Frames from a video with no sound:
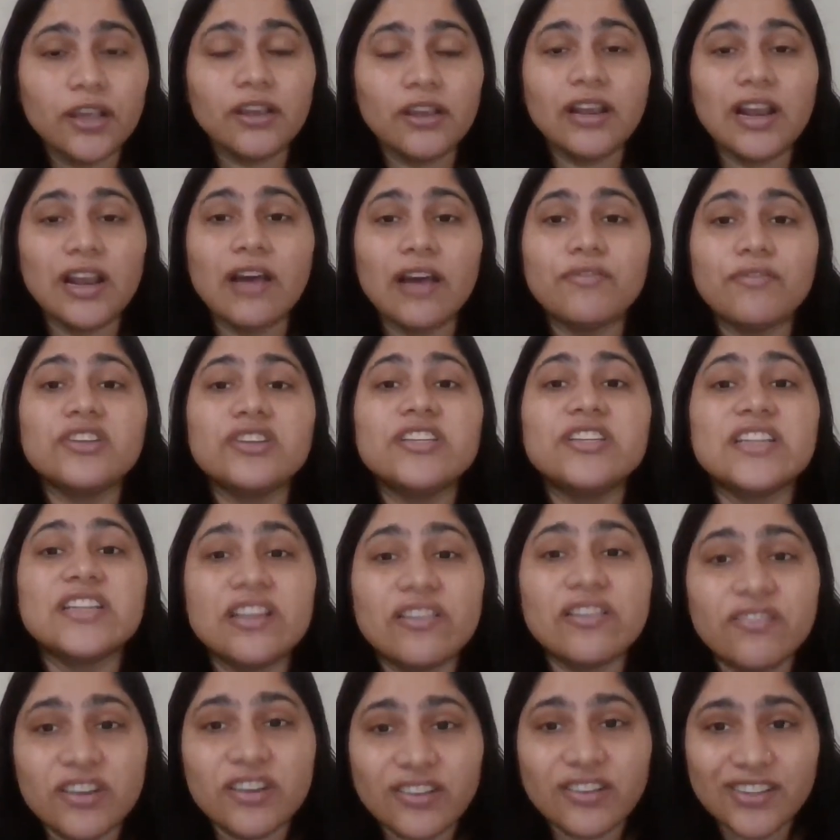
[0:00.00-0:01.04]
You'll have to
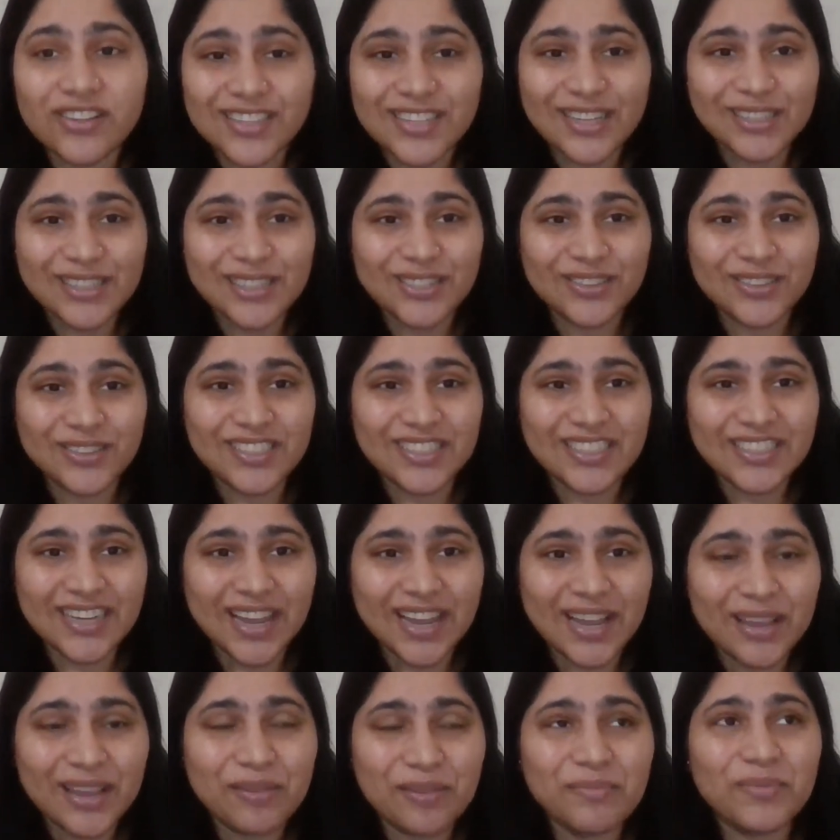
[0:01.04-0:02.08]
deliver results on
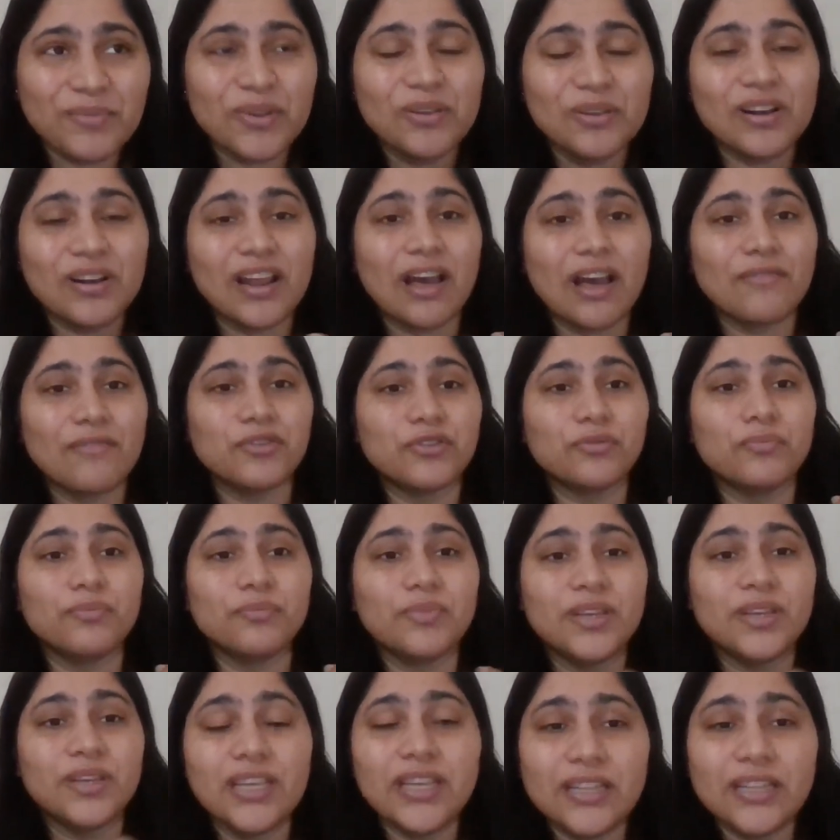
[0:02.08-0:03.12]
time. You'll have to
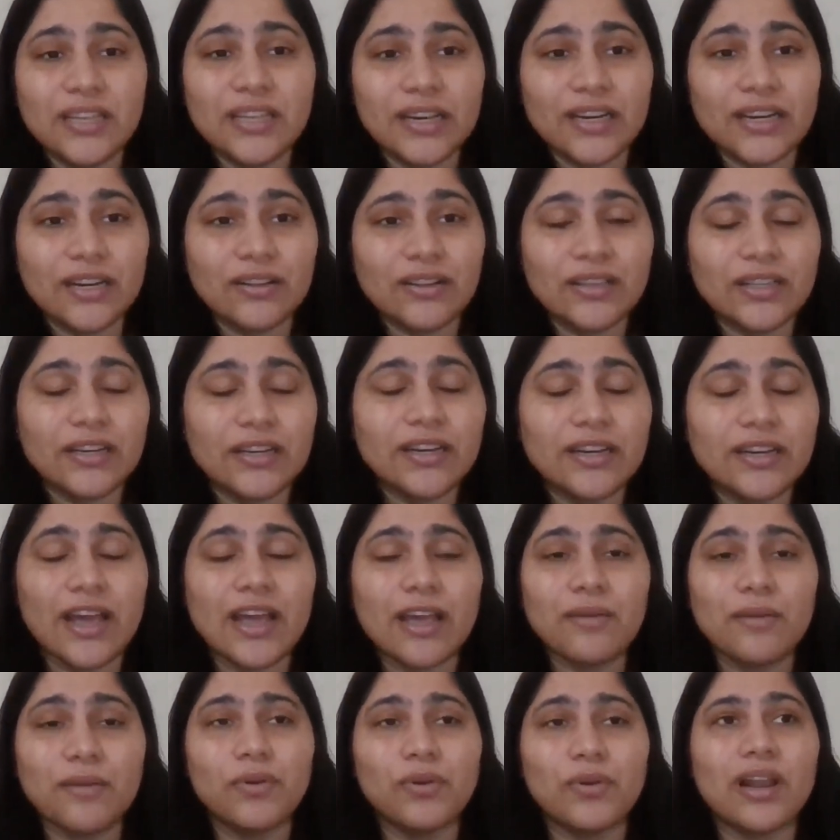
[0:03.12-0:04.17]
be there on the
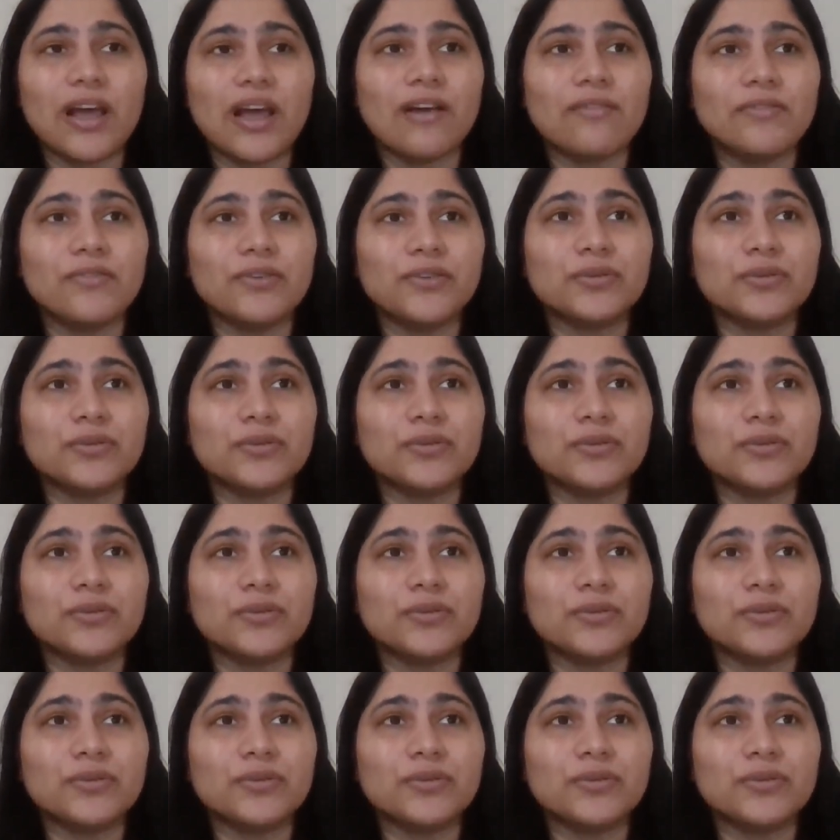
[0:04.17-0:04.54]
time. You'll have